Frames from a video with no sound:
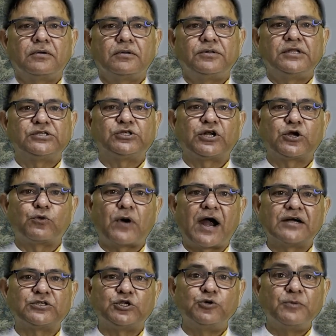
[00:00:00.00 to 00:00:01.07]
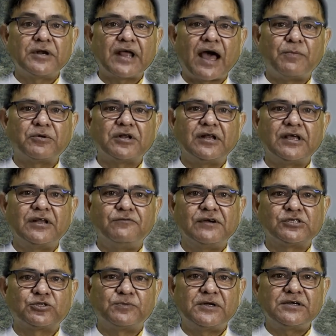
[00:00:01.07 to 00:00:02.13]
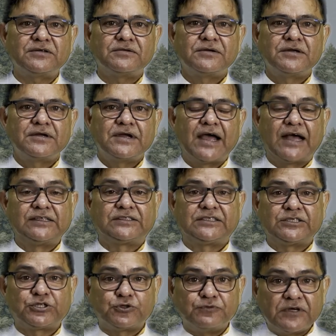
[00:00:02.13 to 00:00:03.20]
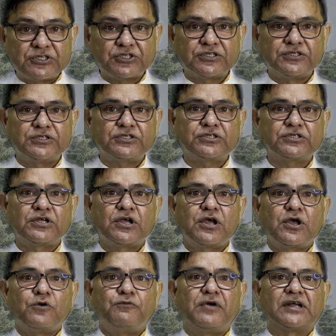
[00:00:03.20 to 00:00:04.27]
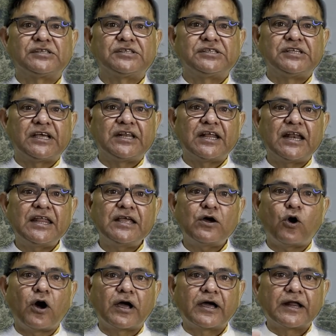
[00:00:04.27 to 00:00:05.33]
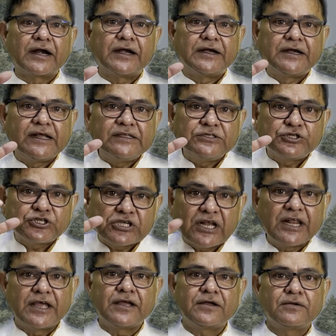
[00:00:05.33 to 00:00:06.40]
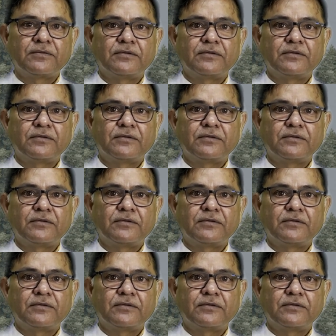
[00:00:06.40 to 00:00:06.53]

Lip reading: this requires human capital investment, and situations where signaling or credentialing